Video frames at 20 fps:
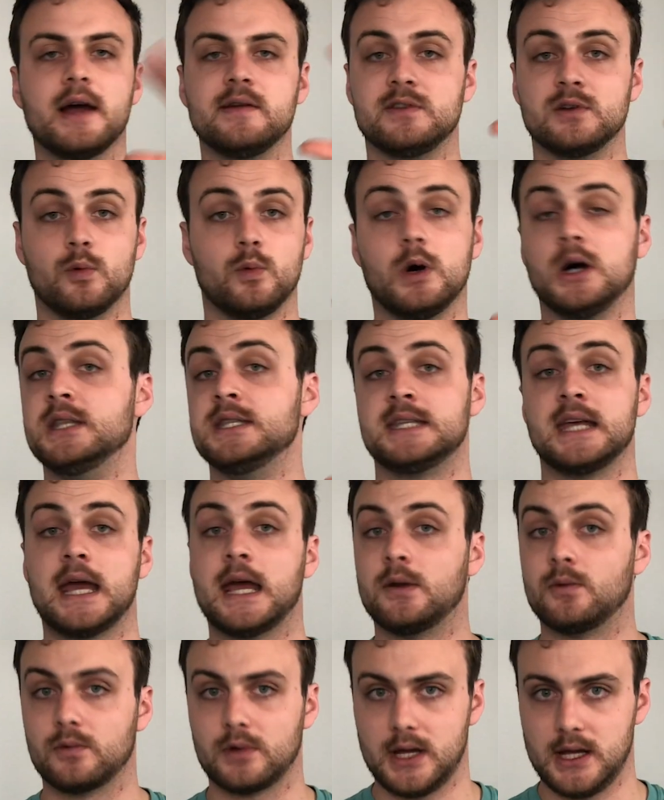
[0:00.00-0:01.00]

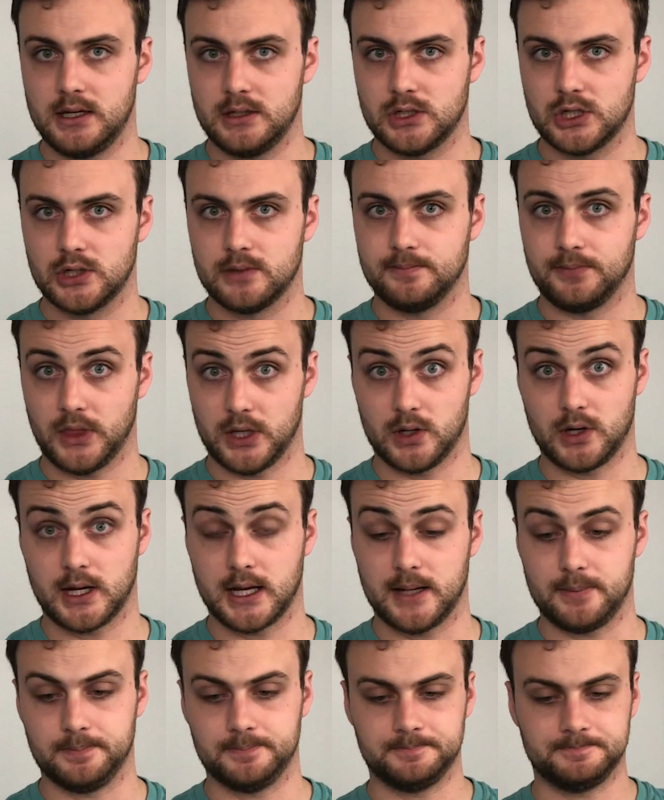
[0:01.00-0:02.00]
110 range,
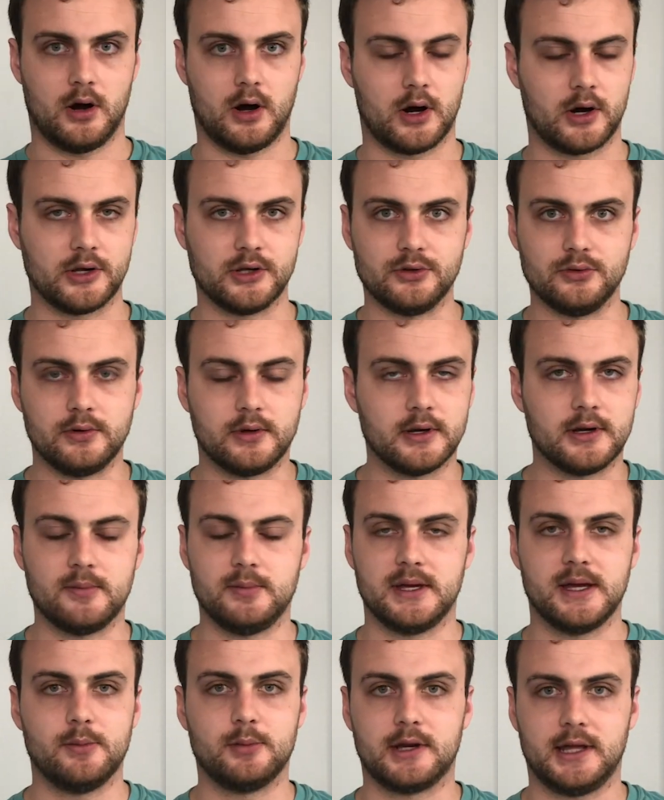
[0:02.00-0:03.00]
okay? Are you gonna
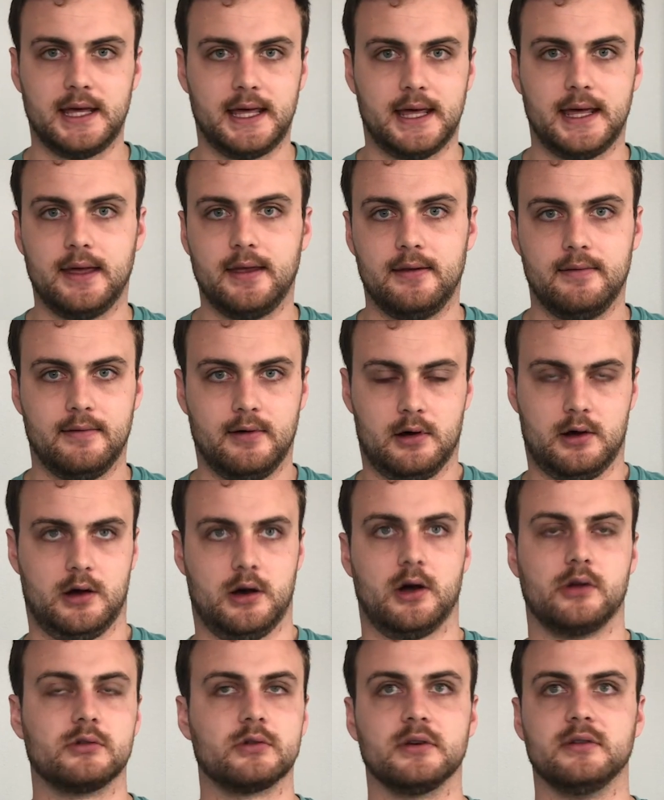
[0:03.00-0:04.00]
be able to hit
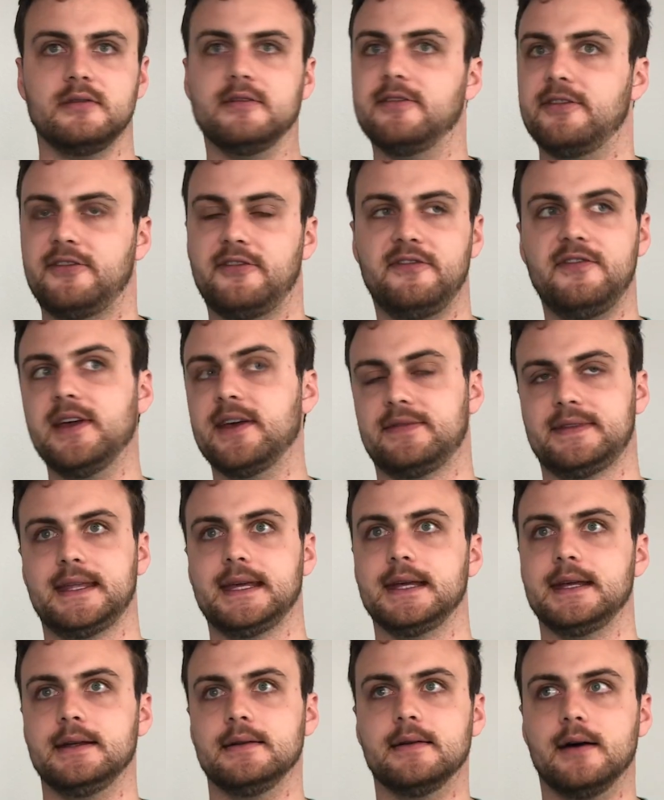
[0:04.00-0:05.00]

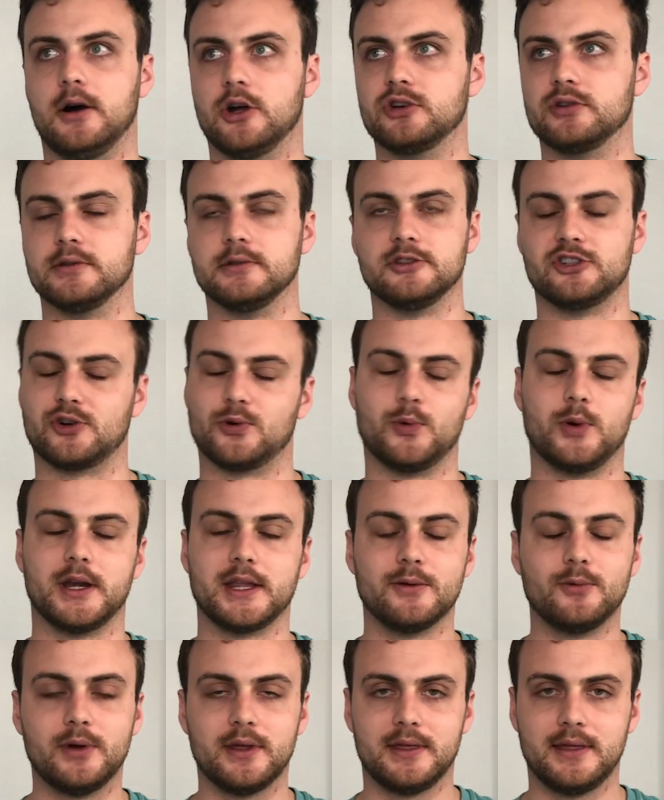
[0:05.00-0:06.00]
115, 120
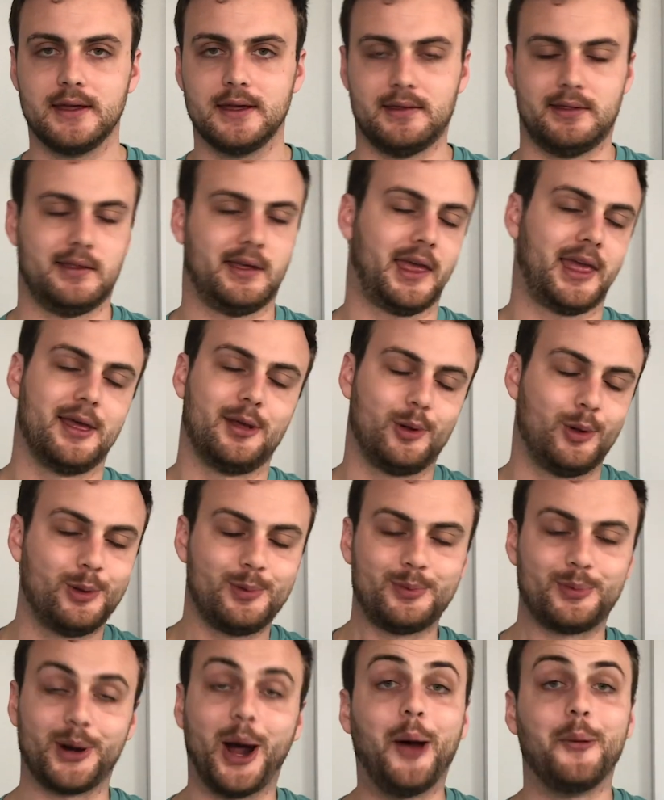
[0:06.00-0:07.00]
with it?
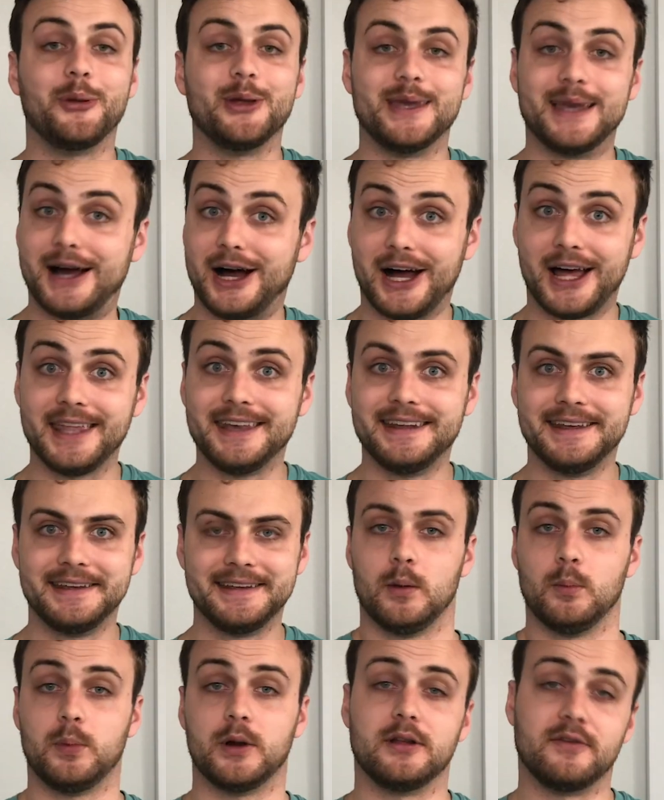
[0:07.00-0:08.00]
Probably not.
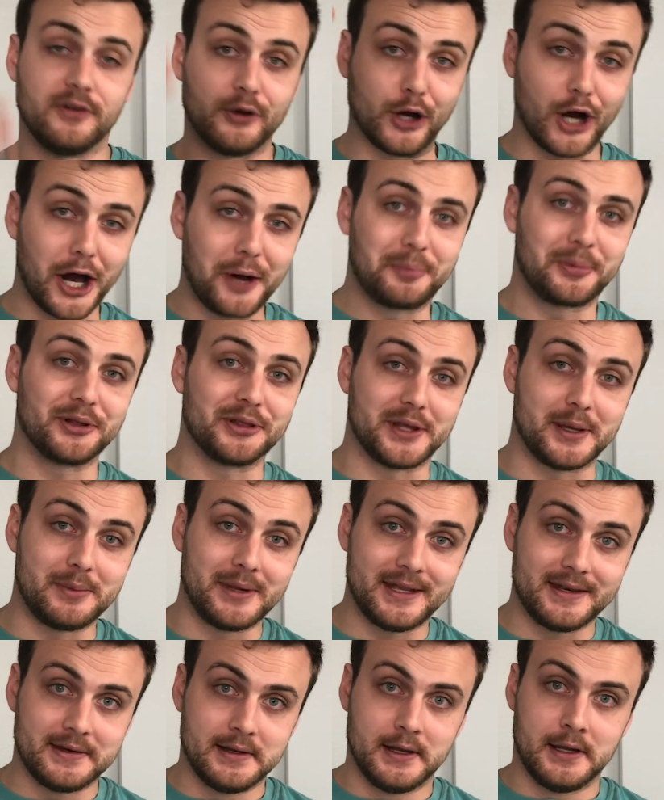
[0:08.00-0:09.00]
But if your upper
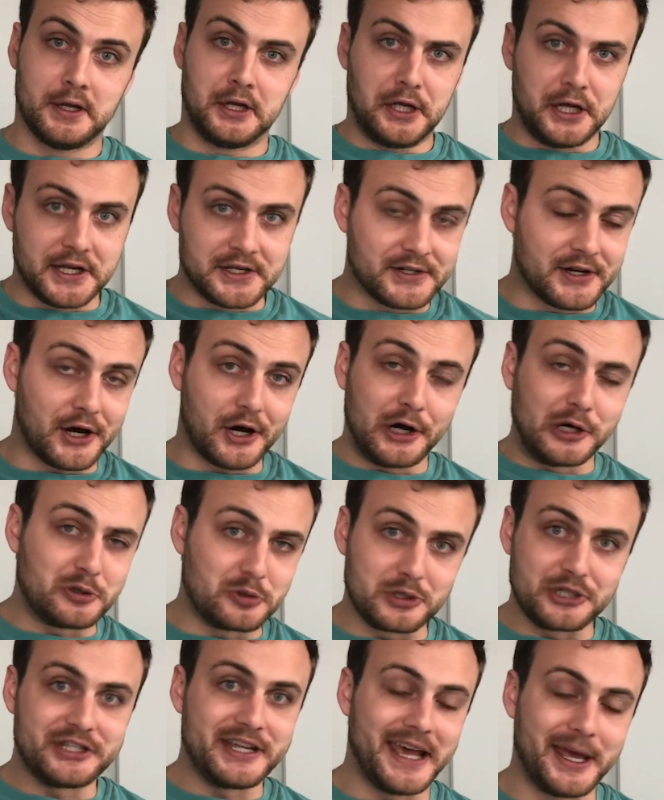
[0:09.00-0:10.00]
limit is
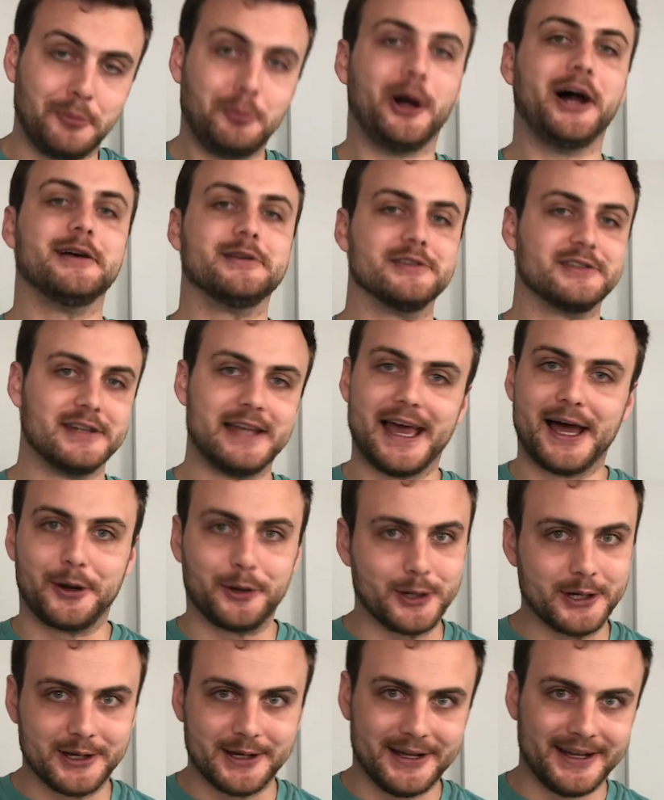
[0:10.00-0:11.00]
110 miles an
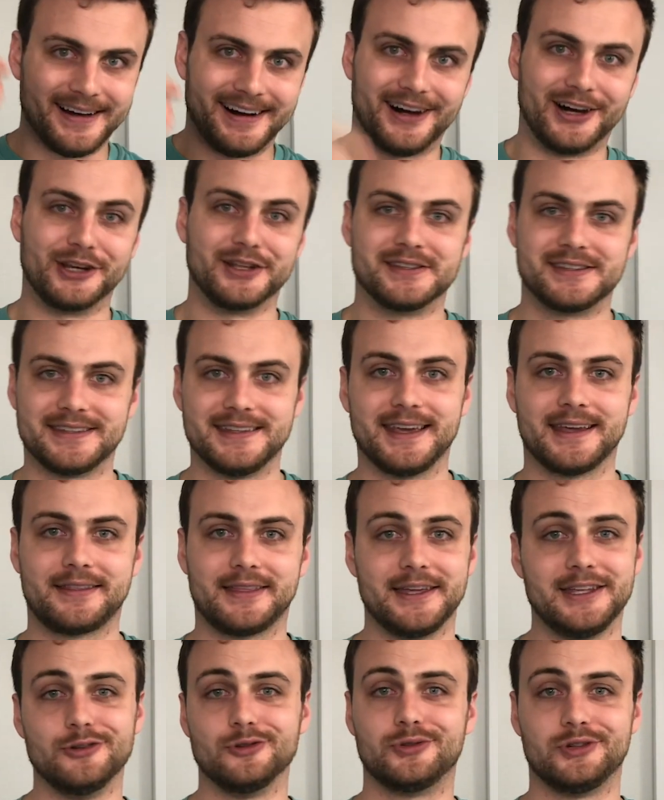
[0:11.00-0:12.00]
hour on a stick
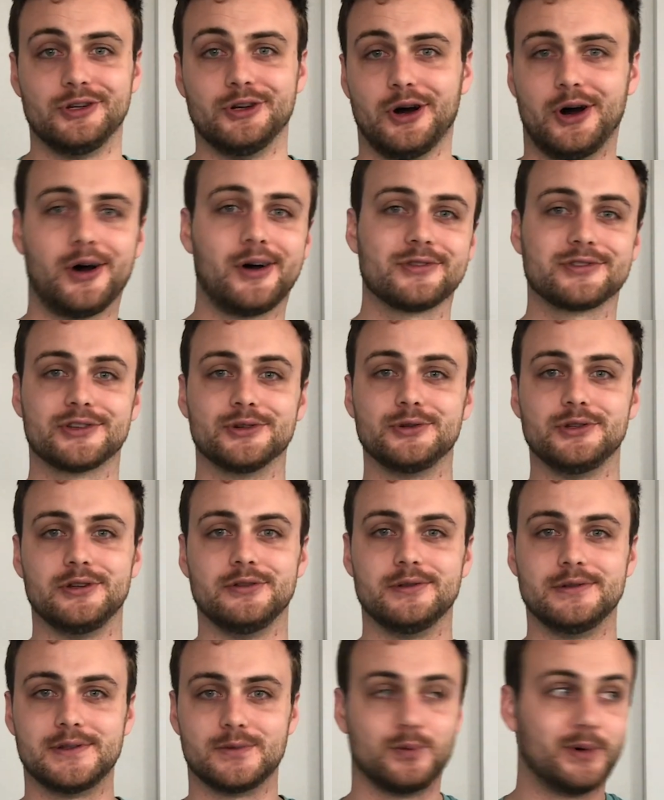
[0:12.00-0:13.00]
that you can also
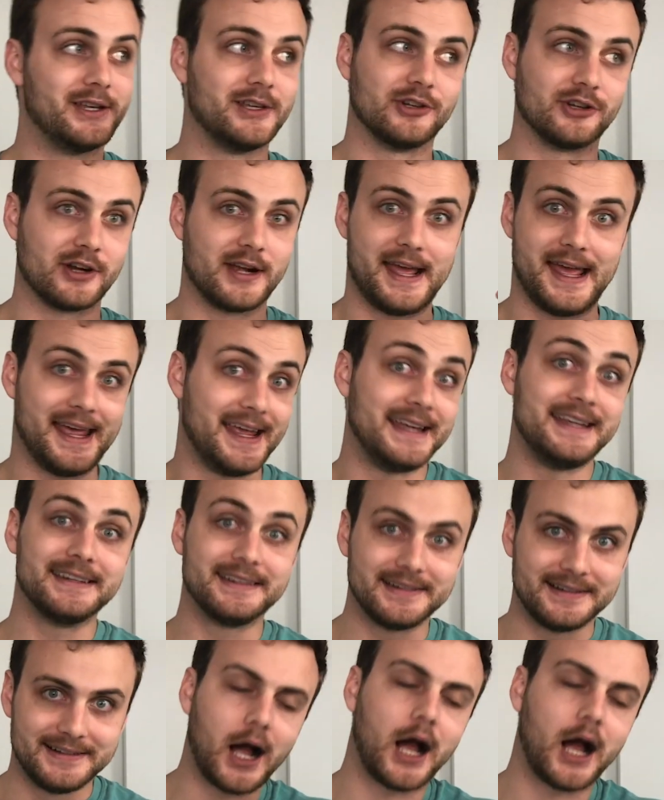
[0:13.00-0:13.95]
use when you're 8,